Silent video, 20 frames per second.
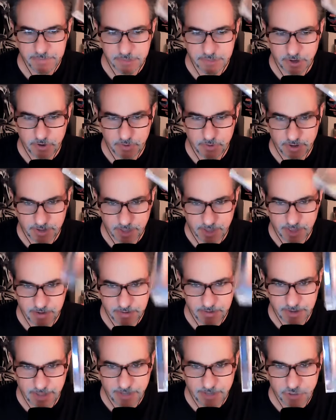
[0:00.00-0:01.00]
So
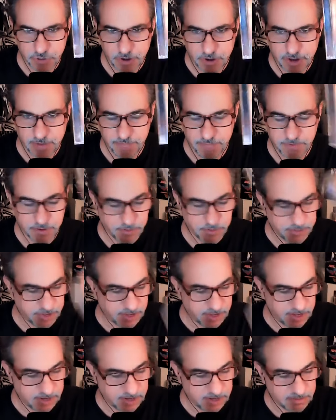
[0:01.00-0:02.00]
again, Nitrate, Feel the
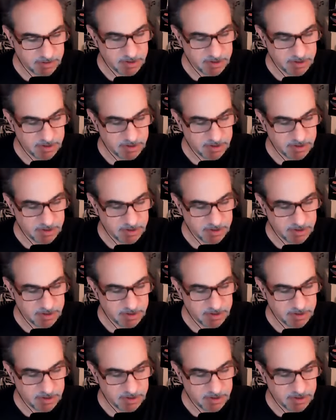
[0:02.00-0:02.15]
Heat.